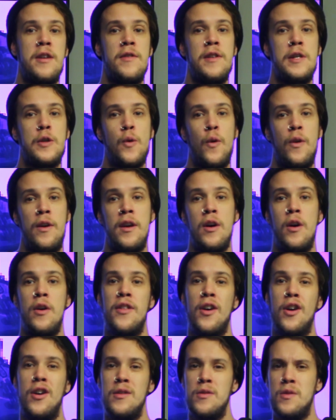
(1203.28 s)
territory on
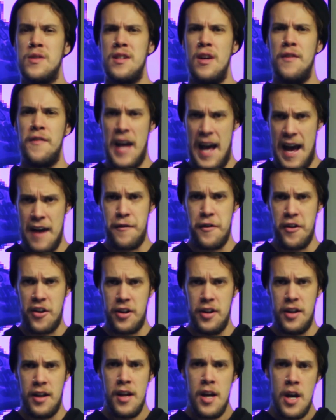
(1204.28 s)
the coast of
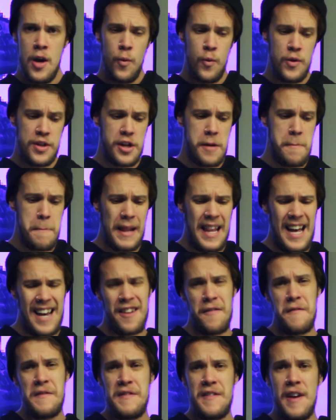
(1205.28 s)
Africa, which implied
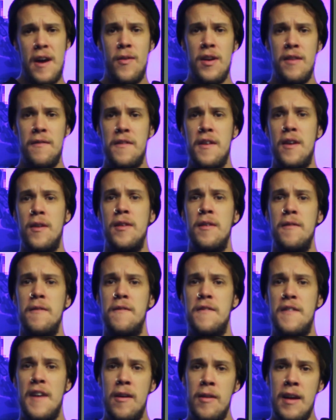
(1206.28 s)
a very, very,
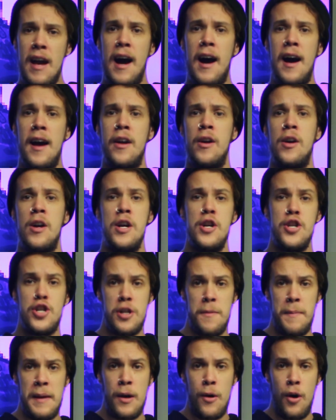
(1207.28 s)
very higher
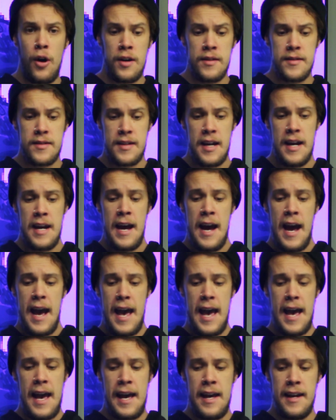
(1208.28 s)
shipping cost,
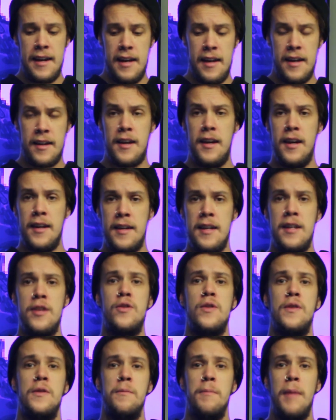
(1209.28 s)
and it cut
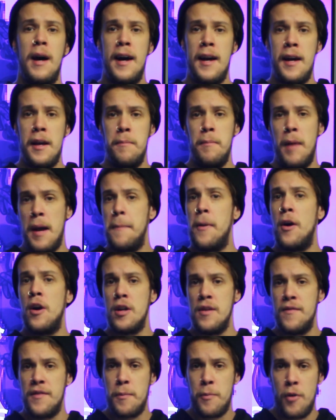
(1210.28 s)
into my
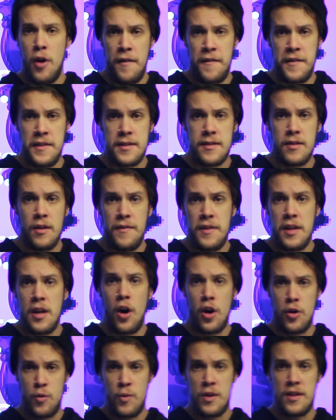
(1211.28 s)
part of the profits, of the
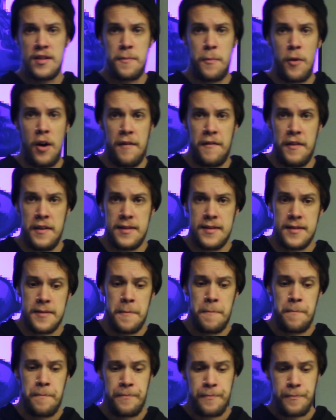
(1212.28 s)
artwork's
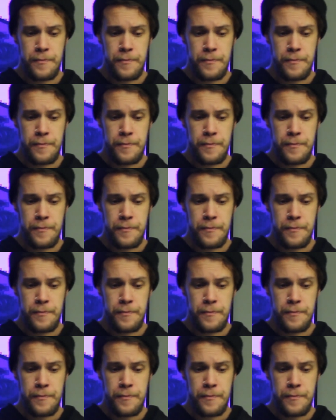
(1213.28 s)
profits.